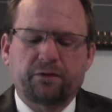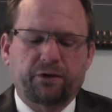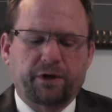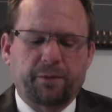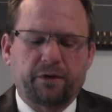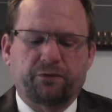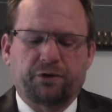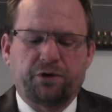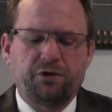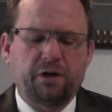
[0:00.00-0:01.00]
agreement for
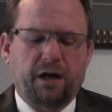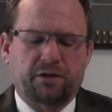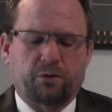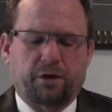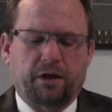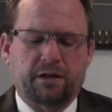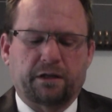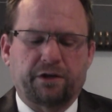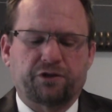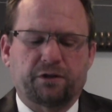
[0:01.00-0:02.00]
unionized
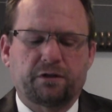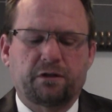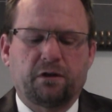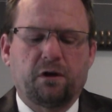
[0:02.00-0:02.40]
organizations,